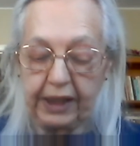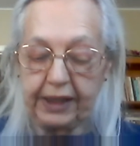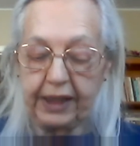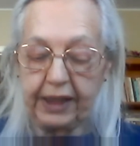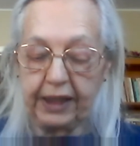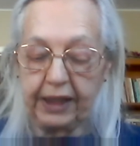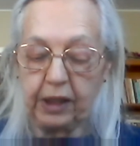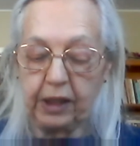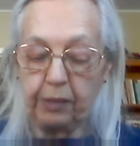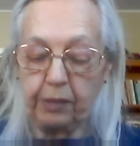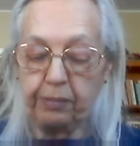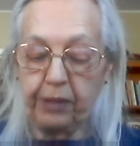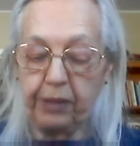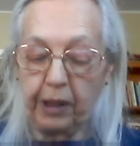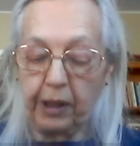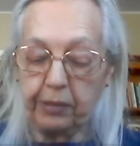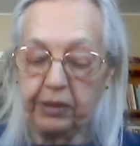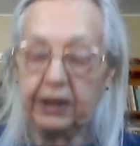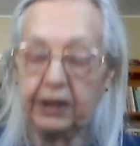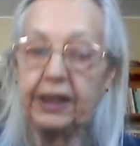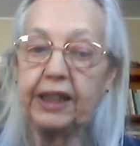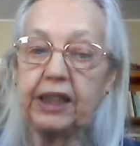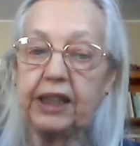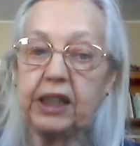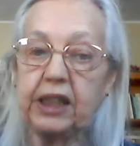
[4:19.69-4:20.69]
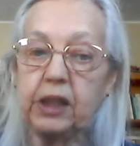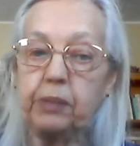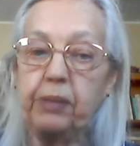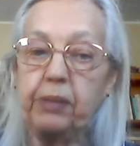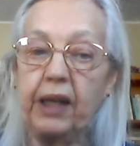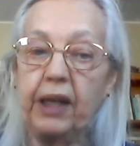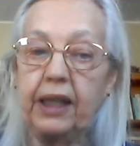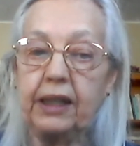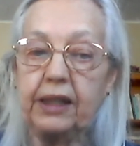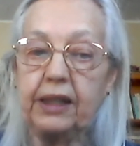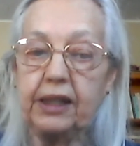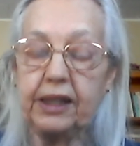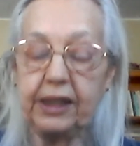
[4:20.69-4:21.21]
then the bubble
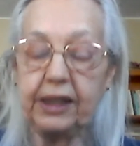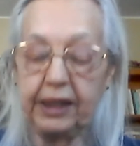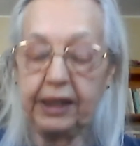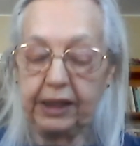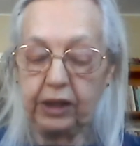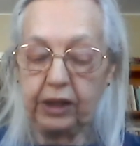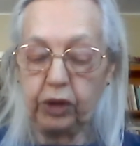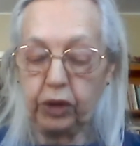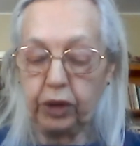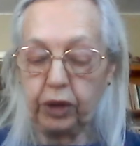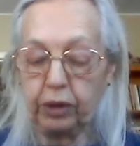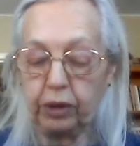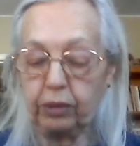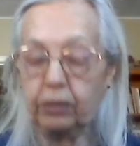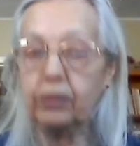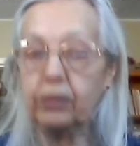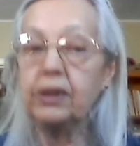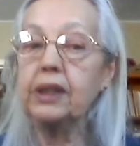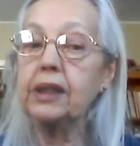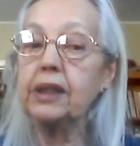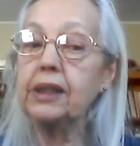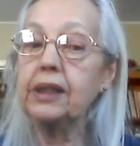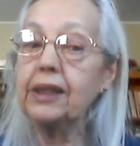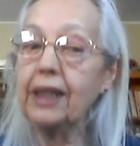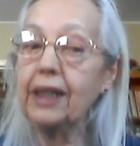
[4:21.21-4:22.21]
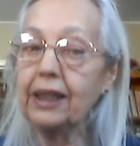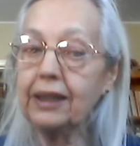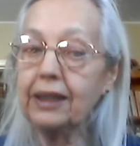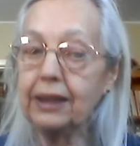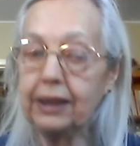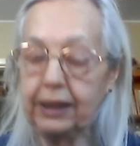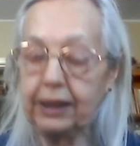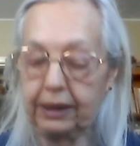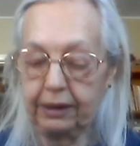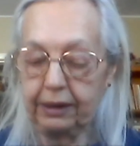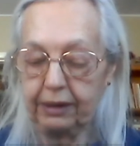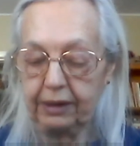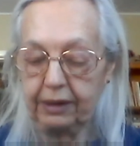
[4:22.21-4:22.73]
expands into
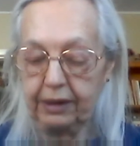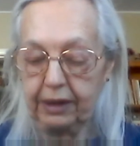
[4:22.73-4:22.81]
nothing,